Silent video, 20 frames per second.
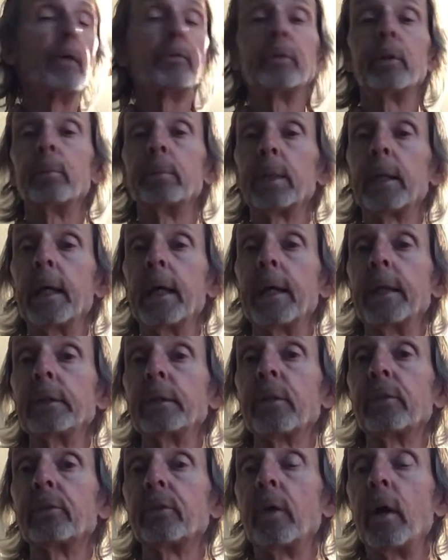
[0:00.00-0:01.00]
or if you're
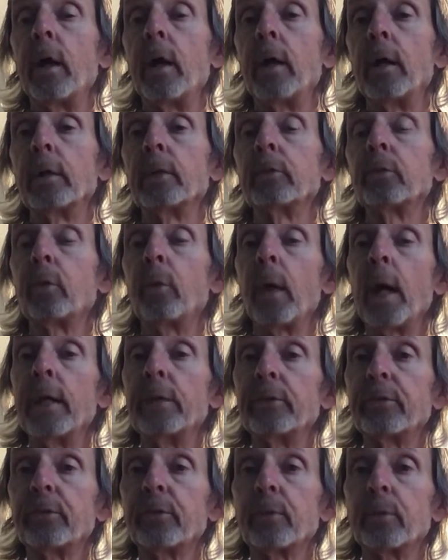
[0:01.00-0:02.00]
playing the song
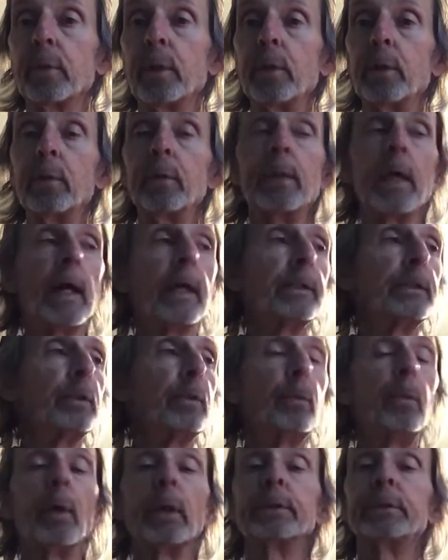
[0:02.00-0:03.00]
twice through,
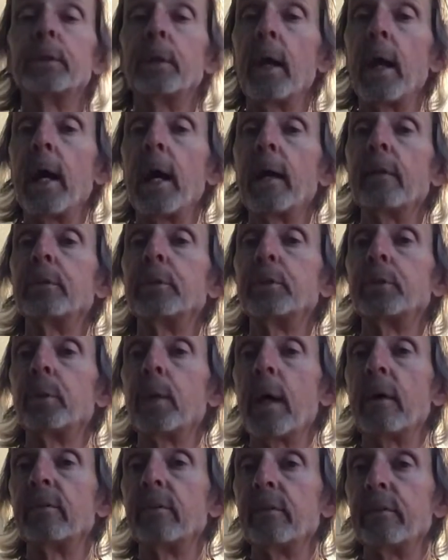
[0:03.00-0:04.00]
then what you
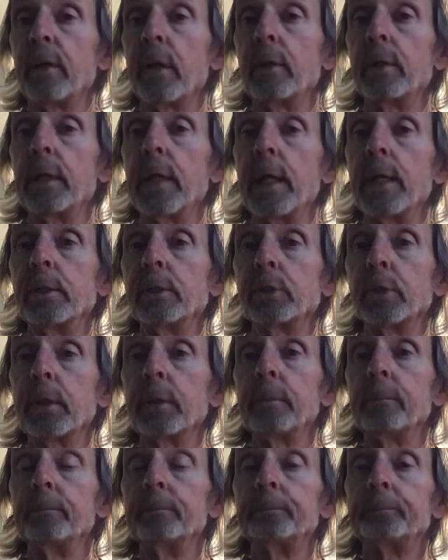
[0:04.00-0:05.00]
have is you have a
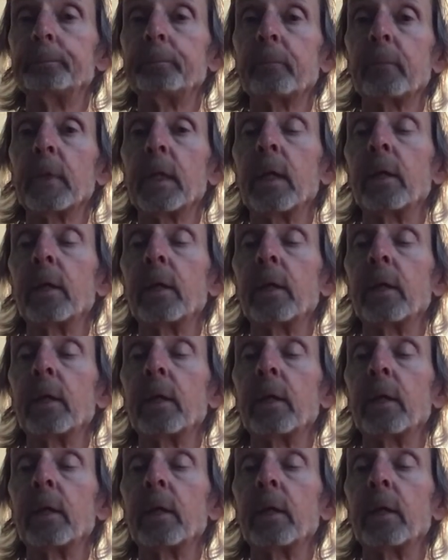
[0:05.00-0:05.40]
variation